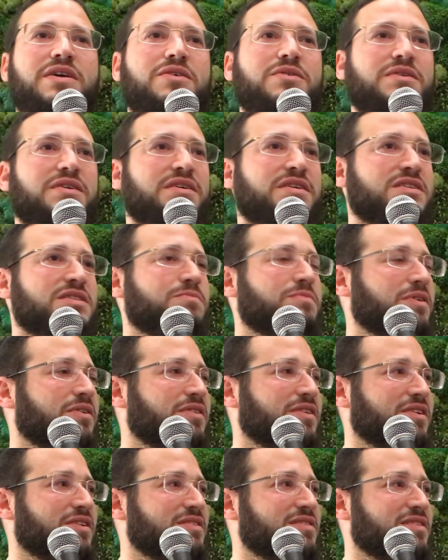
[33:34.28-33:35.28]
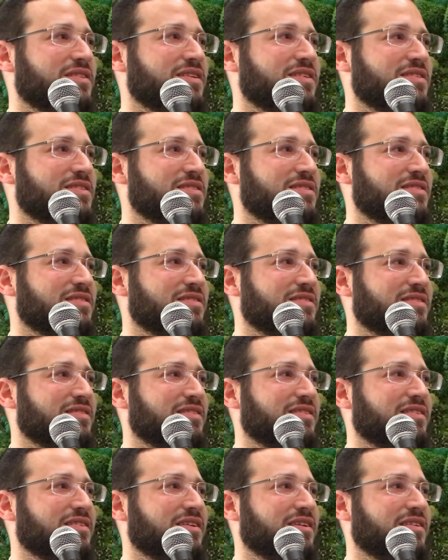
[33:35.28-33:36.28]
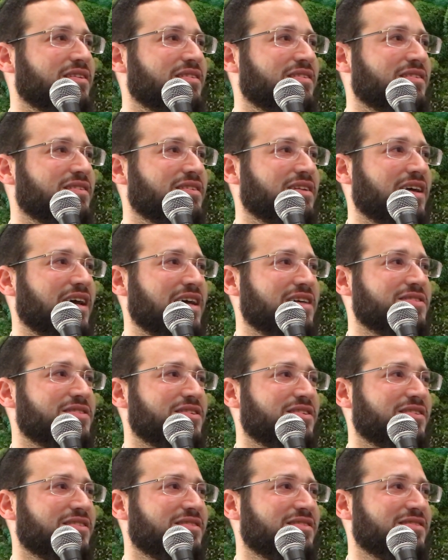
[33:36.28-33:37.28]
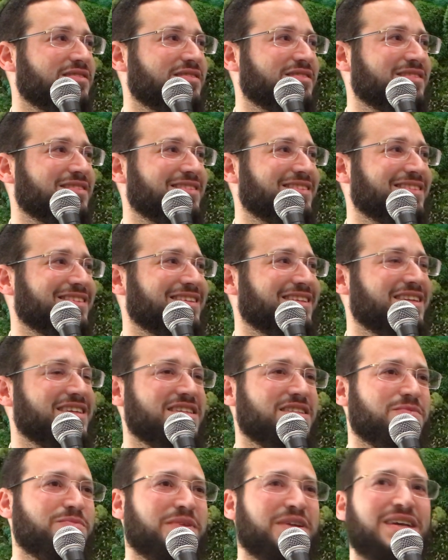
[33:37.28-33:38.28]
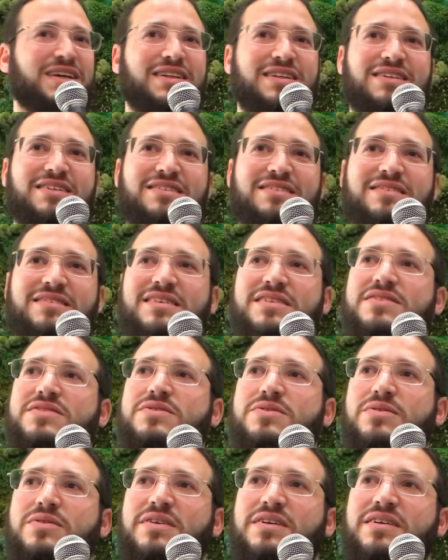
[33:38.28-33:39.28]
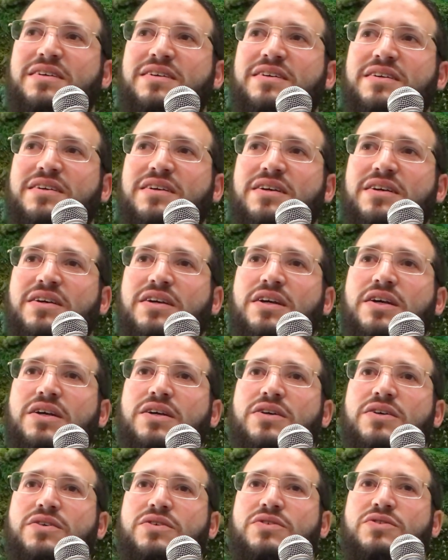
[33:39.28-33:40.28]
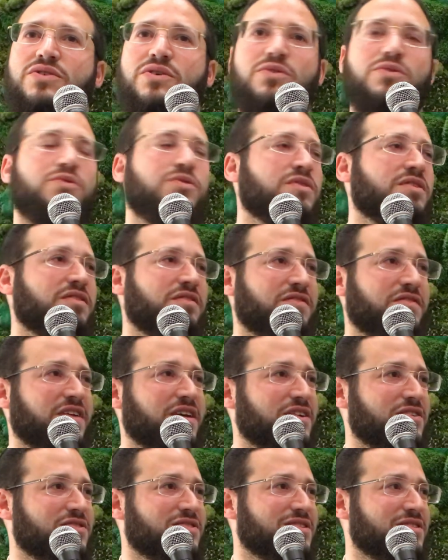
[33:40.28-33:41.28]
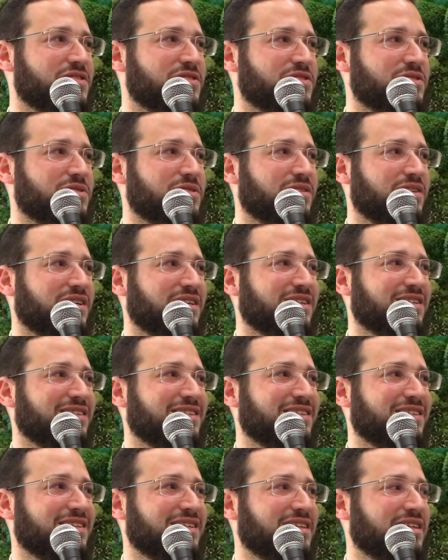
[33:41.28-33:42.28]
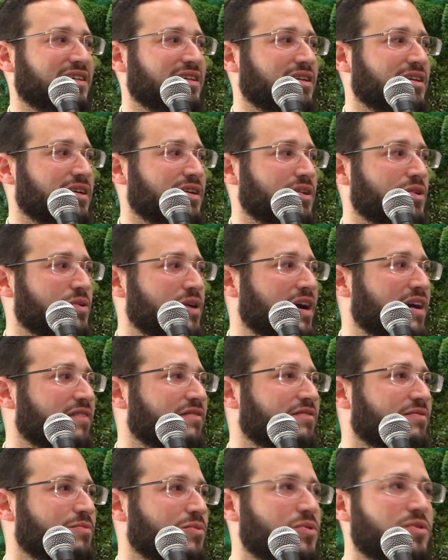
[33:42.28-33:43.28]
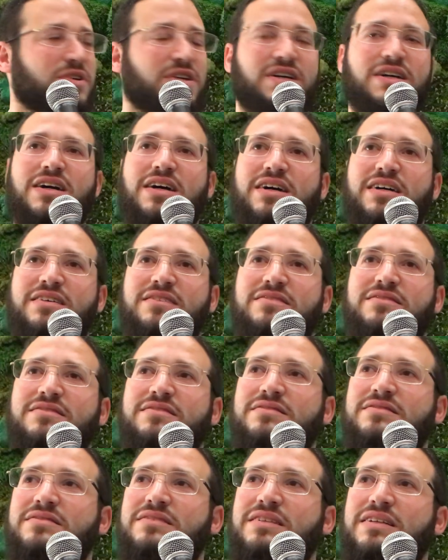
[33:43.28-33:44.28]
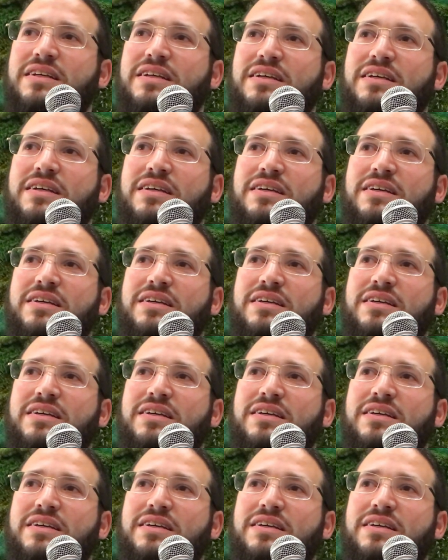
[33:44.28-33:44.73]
That's the only way you can experience this Esther, this Megillah, this story. So who are the figures in the story? You have Mordechai.